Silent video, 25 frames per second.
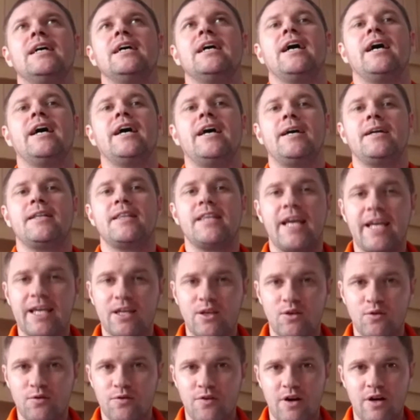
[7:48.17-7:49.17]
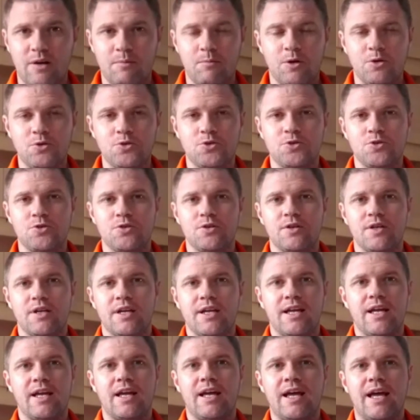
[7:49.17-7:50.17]
Thank you very much,
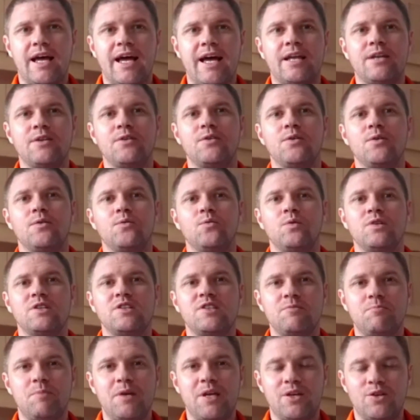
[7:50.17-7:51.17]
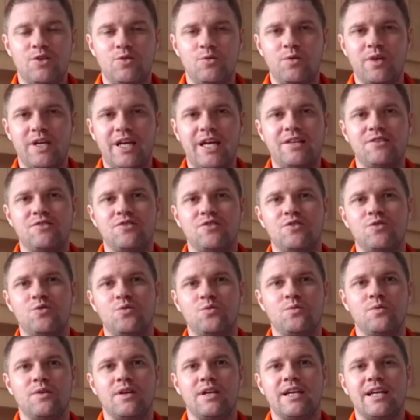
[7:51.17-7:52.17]
and we'll speak to you again
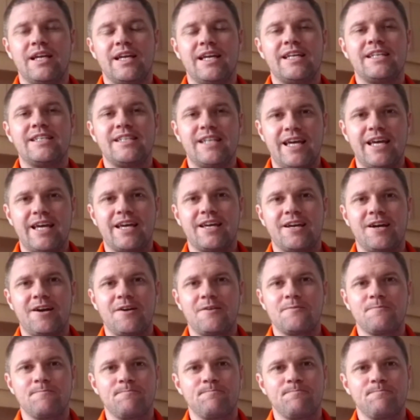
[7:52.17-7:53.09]
soon. Take care.